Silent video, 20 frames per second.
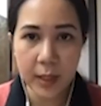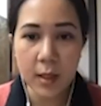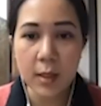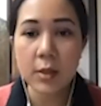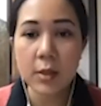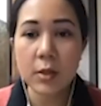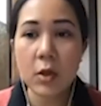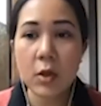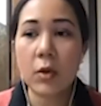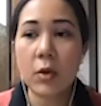
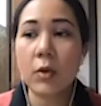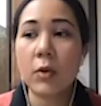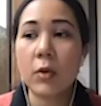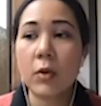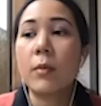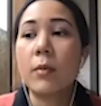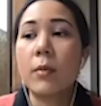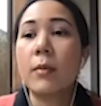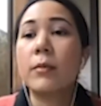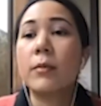So
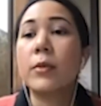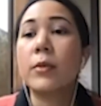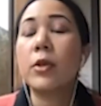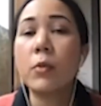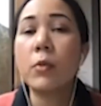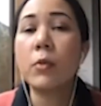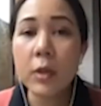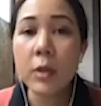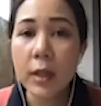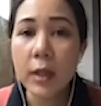you
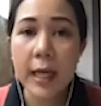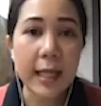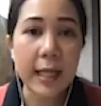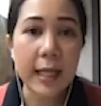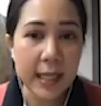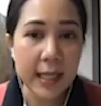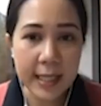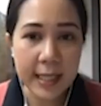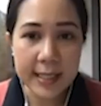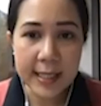will get an
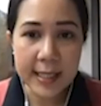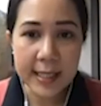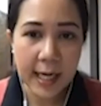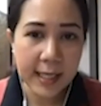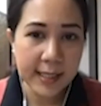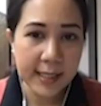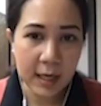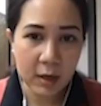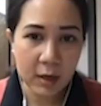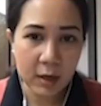
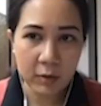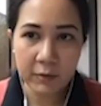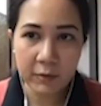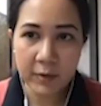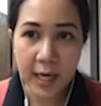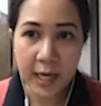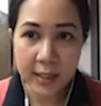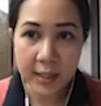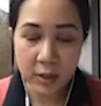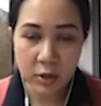insights out of
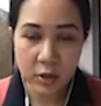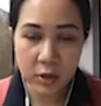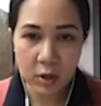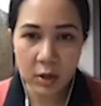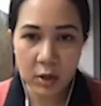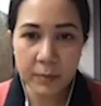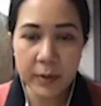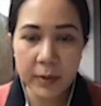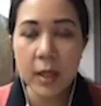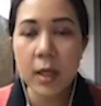that
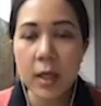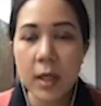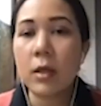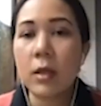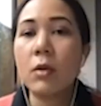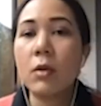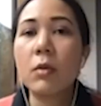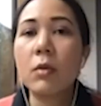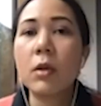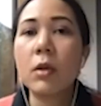job.
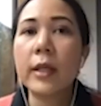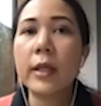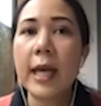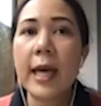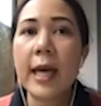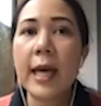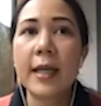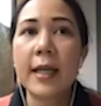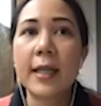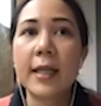You will
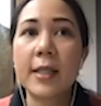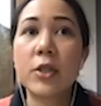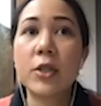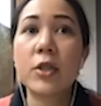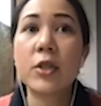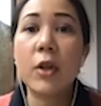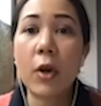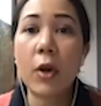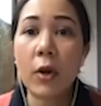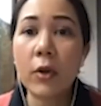get to
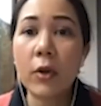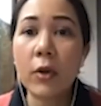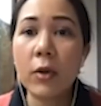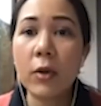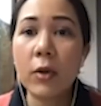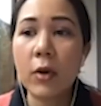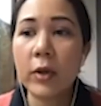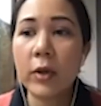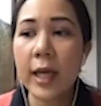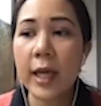know,
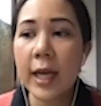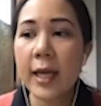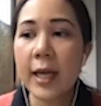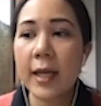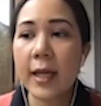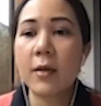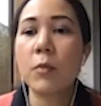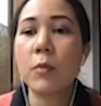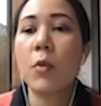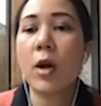
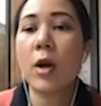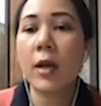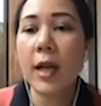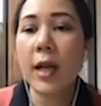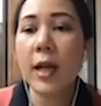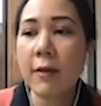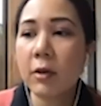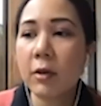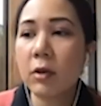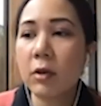okay, what
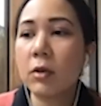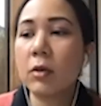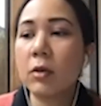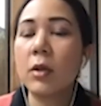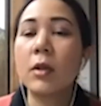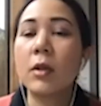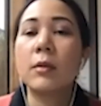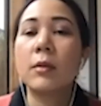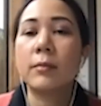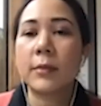level
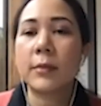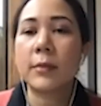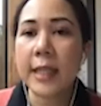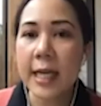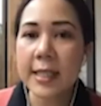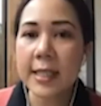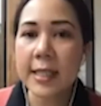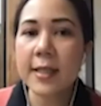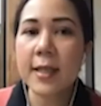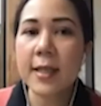
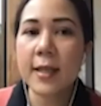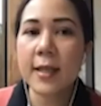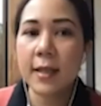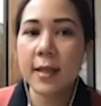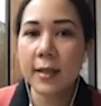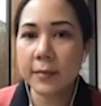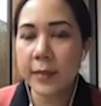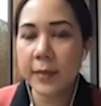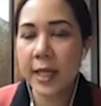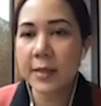does
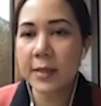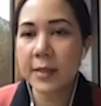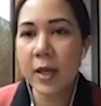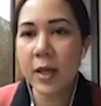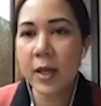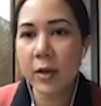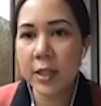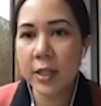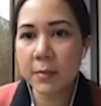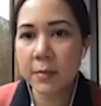the
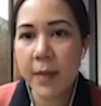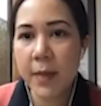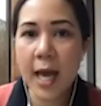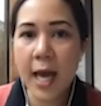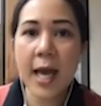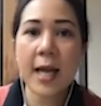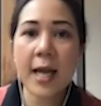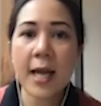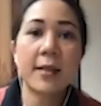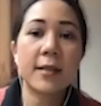experience
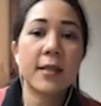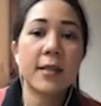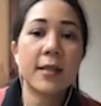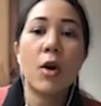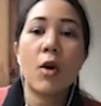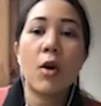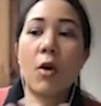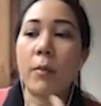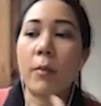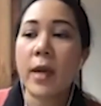match?
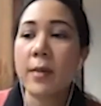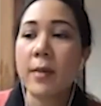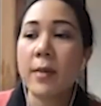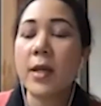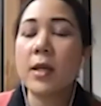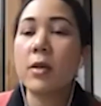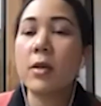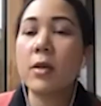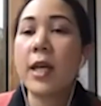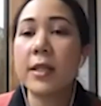Or maybe
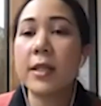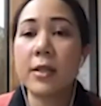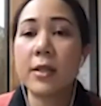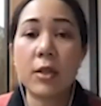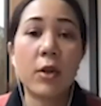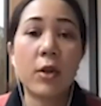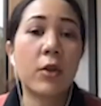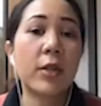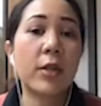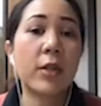you get to
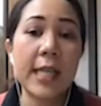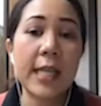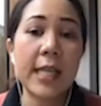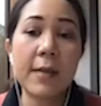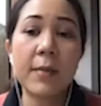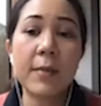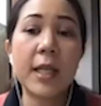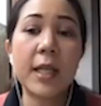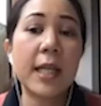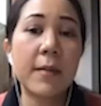know the
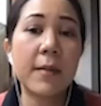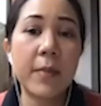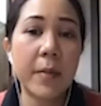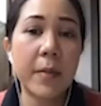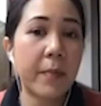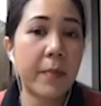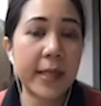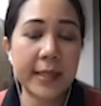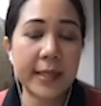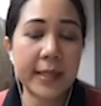team a little bit
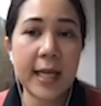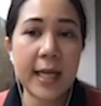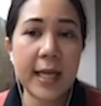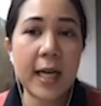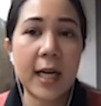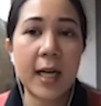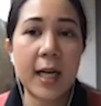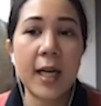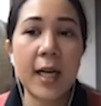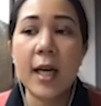
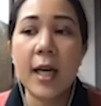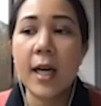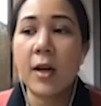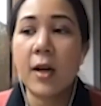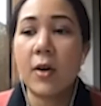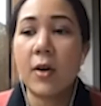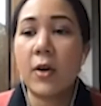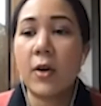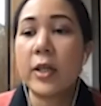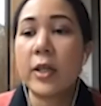better,
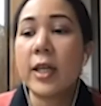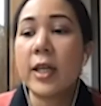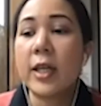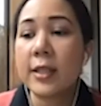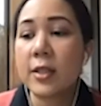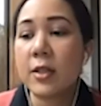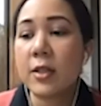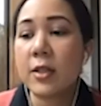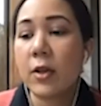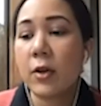or you get
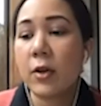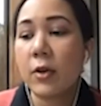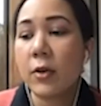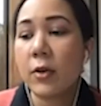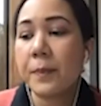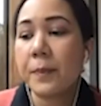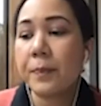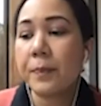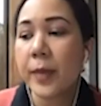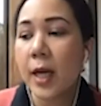to know
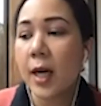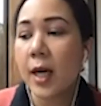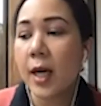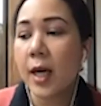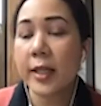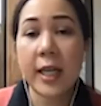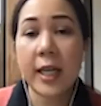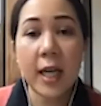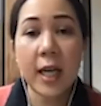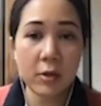uh,
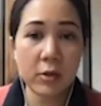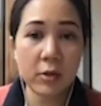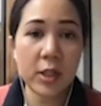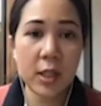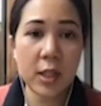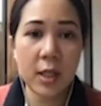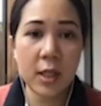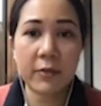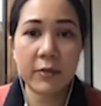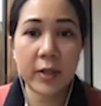the culture
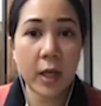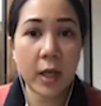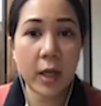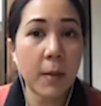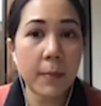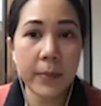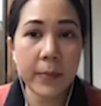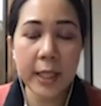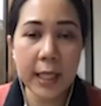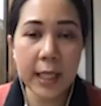of the
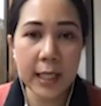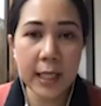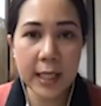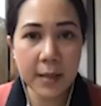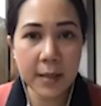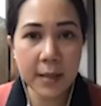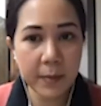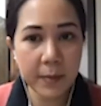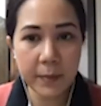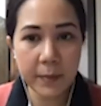company a
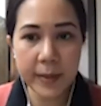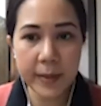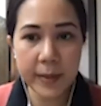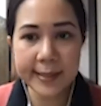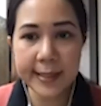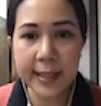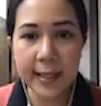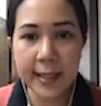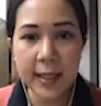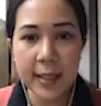little bit
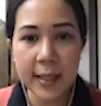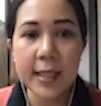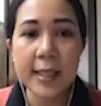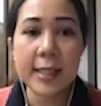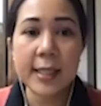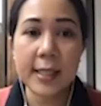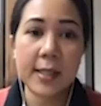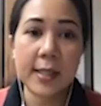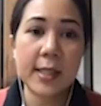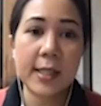better,
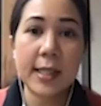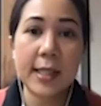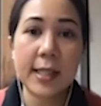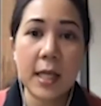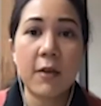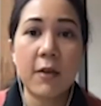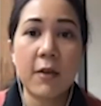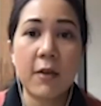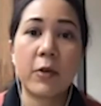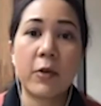just to see
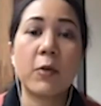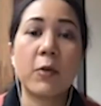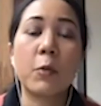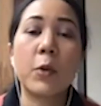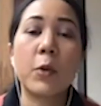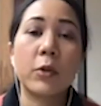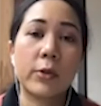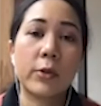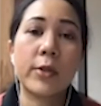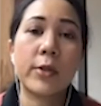if you
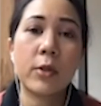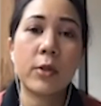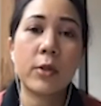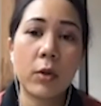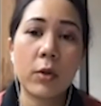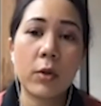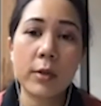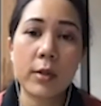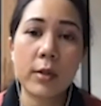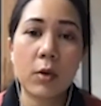will
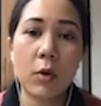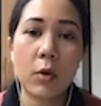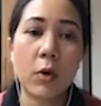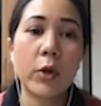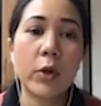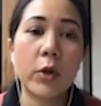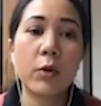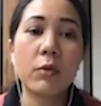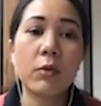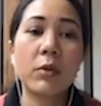suit or
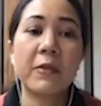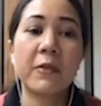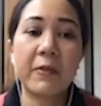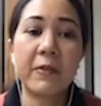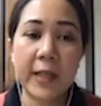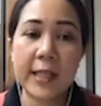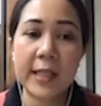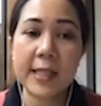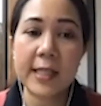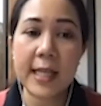you will
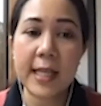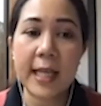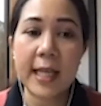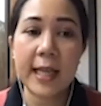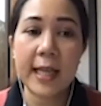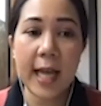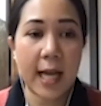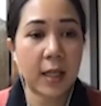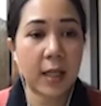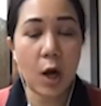fit in
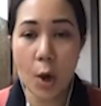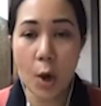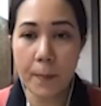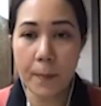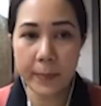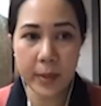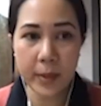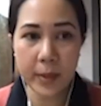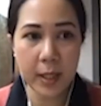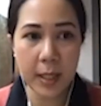that
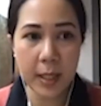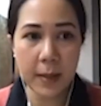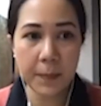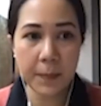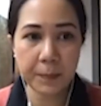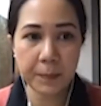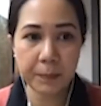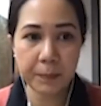company.